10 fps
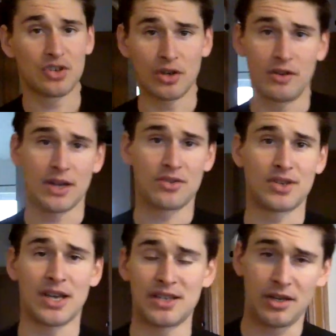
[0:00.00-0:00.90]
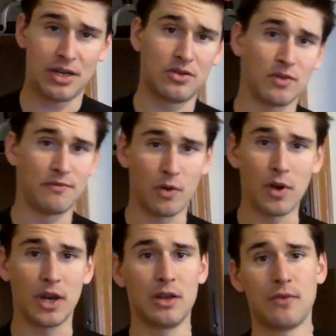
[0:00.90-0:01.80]
to show you an exercise that you need to
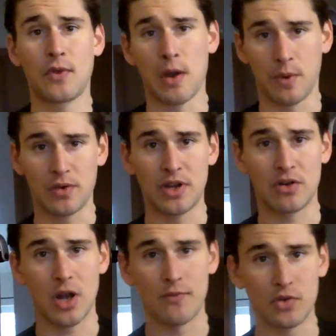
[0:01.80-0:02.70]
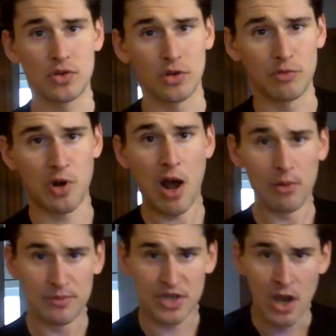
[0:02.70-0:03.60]
avoid if you've got rotator cuff or shoulder
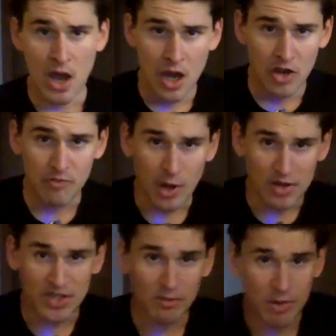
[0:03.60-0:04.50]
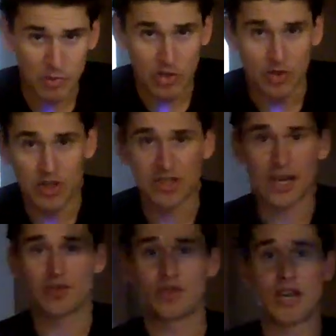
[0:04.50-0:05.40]
problems. You've probably seen people doing this
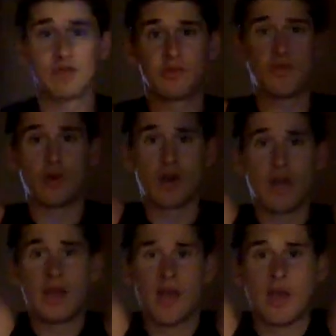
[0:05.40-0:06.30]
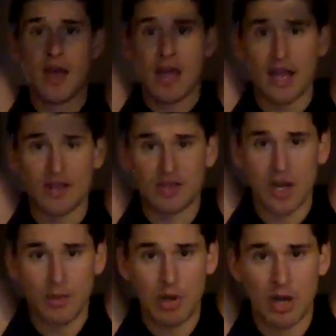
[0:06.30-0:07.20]
exercise before, hands
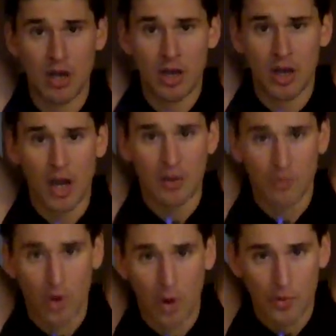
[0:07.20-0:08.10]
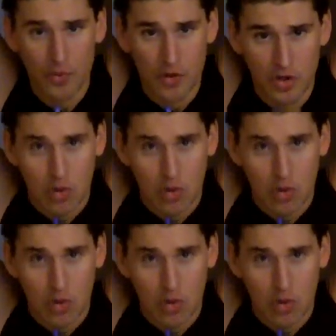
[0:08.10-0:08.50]
up and roll through the